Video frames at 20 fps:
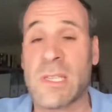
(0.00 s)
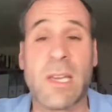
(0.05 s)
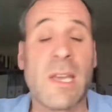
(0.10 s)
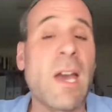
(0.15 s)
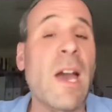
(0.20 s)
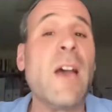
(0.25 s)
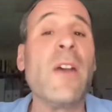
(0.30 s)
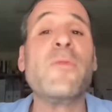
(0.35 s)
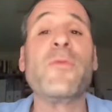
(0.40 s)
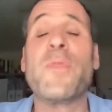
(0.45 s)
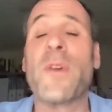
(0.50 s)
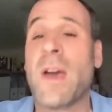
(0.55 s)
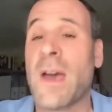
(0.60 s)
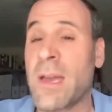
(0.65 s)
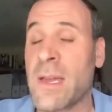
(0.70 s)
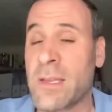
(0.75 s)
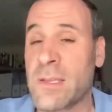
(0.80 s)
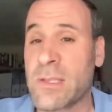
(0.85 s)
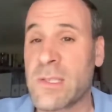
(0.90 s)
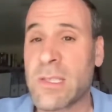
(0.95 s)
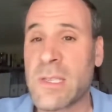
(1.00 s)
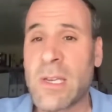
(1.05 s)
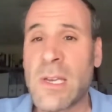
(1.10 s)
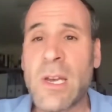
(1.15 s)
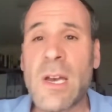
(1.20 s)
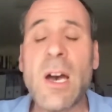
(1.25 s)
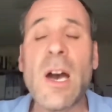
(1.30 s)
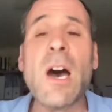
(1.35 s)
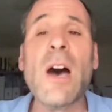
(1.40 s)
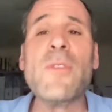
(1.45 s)
confines
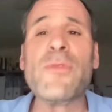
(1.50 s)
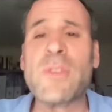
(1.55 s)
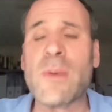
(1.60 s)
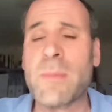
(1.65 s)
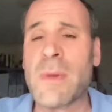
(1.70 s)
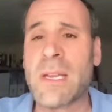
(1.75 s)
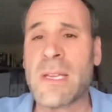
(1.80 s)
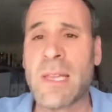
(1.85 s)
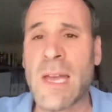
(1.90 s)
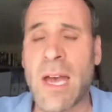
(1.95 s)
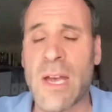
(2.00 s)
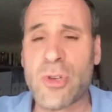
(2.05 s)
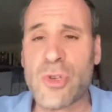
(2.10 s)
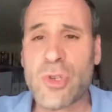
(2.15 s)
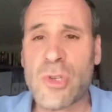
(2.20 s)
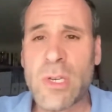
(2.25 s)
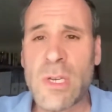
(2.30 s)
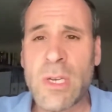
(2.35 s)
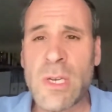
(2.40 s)
of the Mikdash,